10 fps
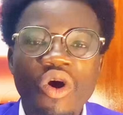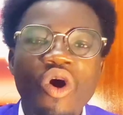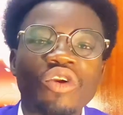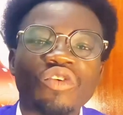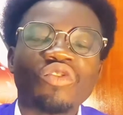
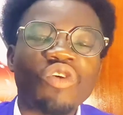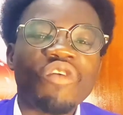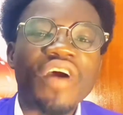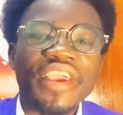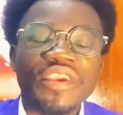
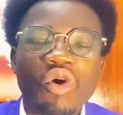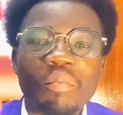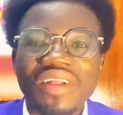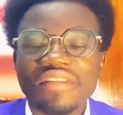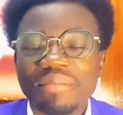uncover your
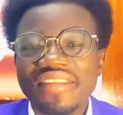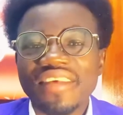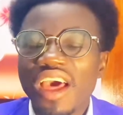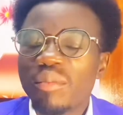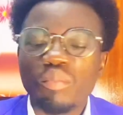
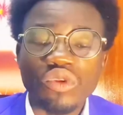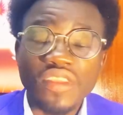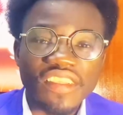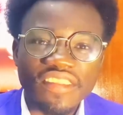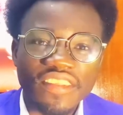mathematical
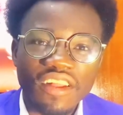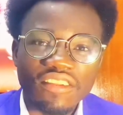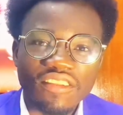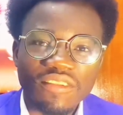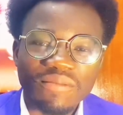
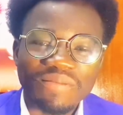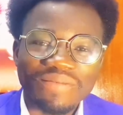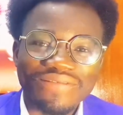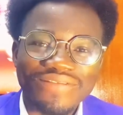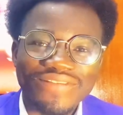potentials.
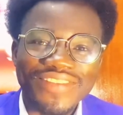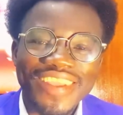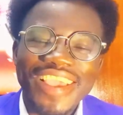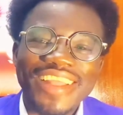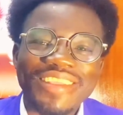
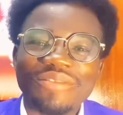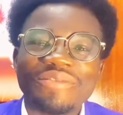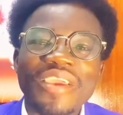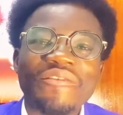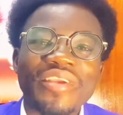It is
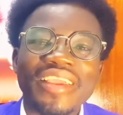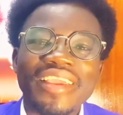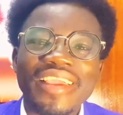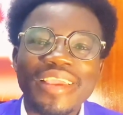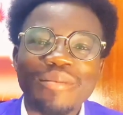very
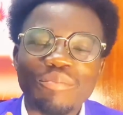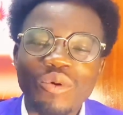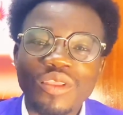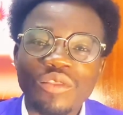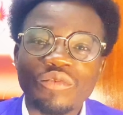
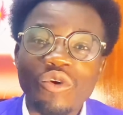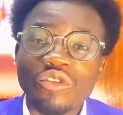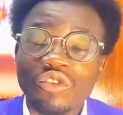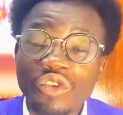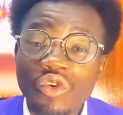important for you
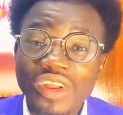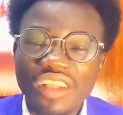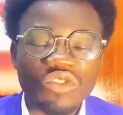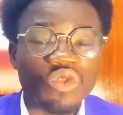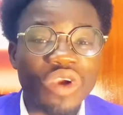to know
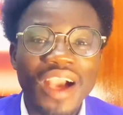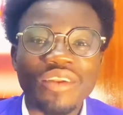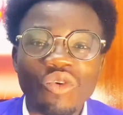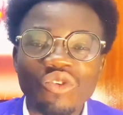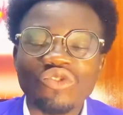that you
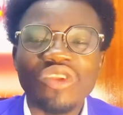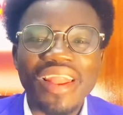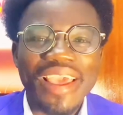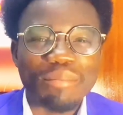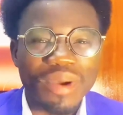can also
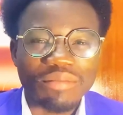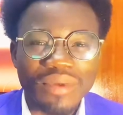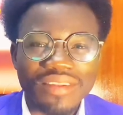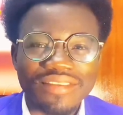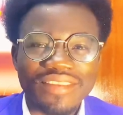learn
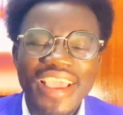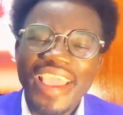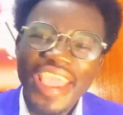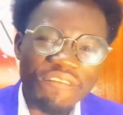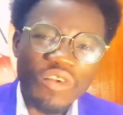mathematics.
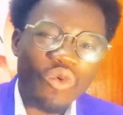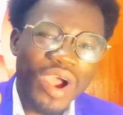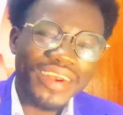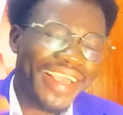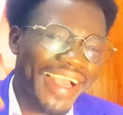
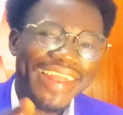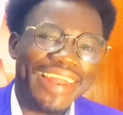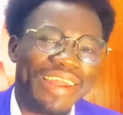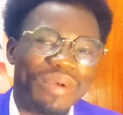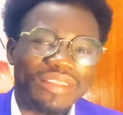Everyone can
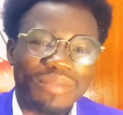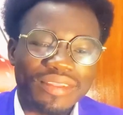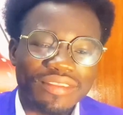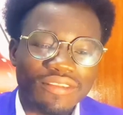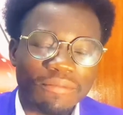learn
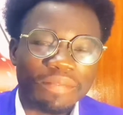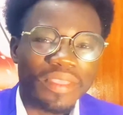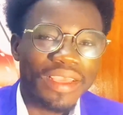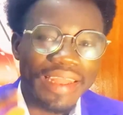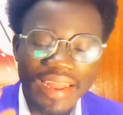mathematics.
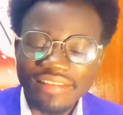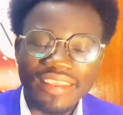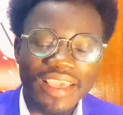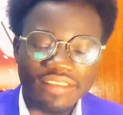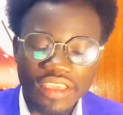Let's
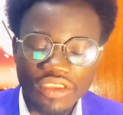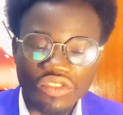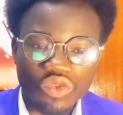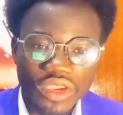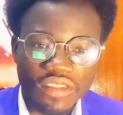get
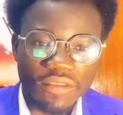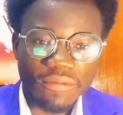into it.